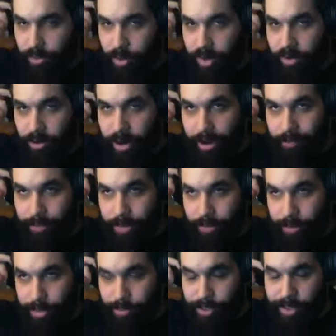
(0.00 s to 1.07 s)
Warcraft, it
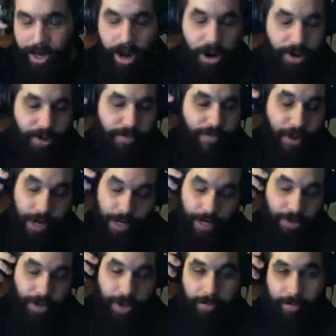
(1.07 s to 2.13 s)
was really hard to find
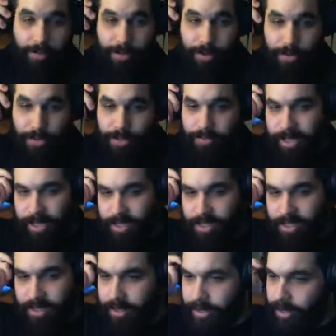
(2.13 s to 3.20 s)
good MMOs
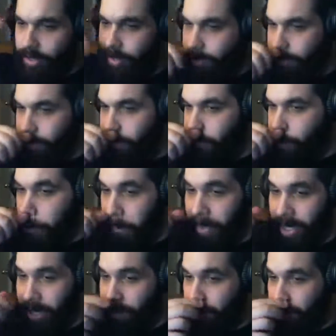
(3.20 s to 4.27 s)
because too
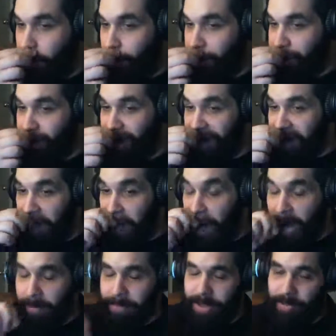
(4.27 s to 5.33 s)
many of them were trying to
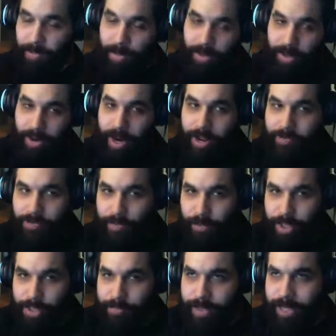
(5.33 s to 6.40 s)
copy Warcraft,
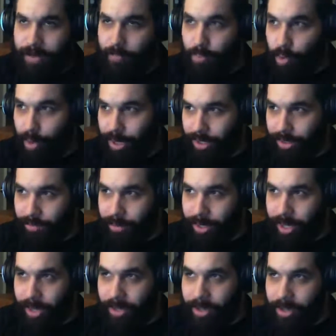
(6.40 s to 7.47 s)
which made it boring to
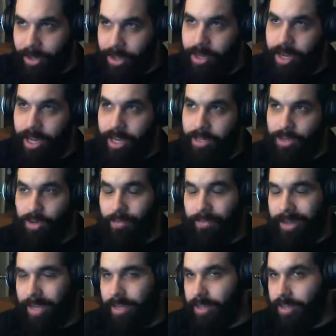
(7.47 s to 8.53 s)
play, and too
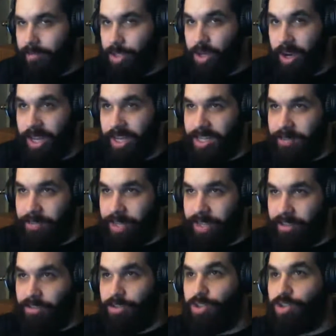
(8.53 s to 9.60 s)
many of them tried
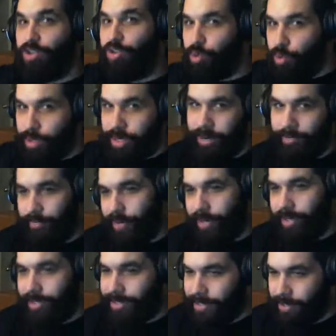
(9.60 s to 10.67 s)
something too
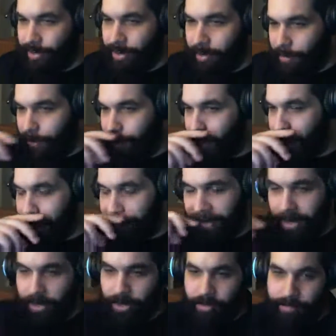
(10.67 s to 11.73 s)
different. So it was hard to
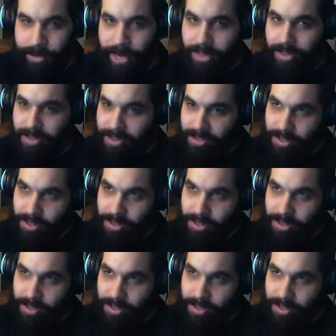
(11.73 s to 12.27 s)
find a good balance.